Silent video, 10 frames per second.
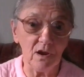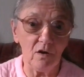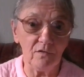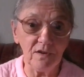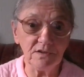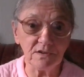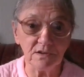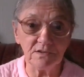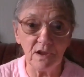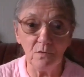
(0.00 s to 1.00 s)
office and
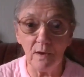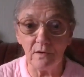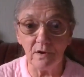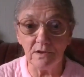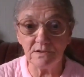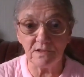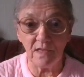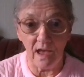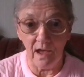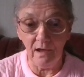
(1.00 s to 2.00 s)
see whether it's
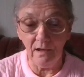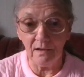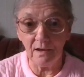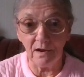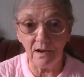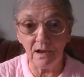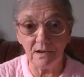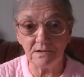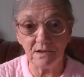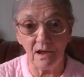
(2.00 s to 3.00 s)
there in
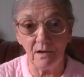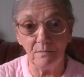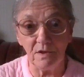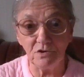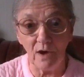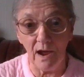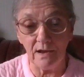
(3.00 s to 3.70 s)
case um, they try,